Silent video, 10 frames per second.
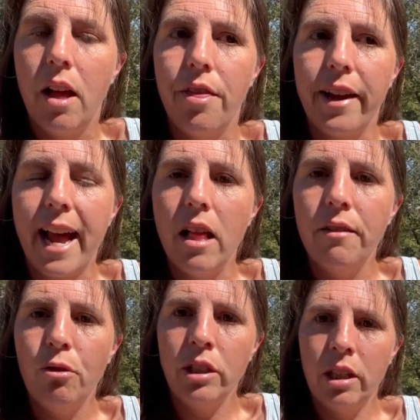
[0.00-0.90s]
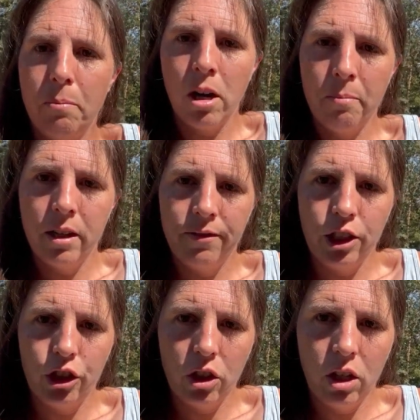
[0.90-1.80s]
The California Department of
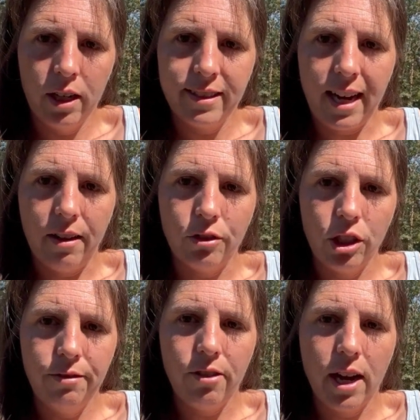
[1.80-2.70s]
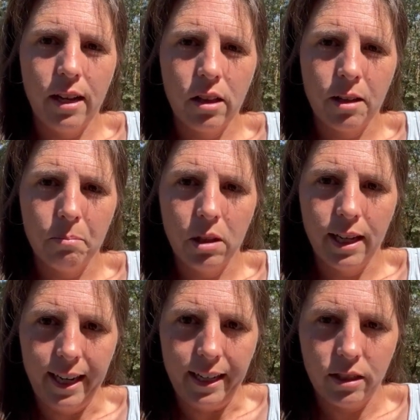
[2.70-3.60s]
Insurance, after you file a
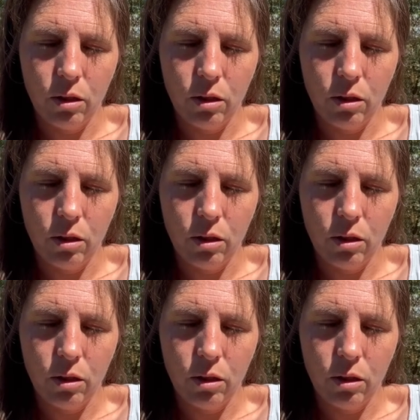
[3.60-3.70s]
complaint,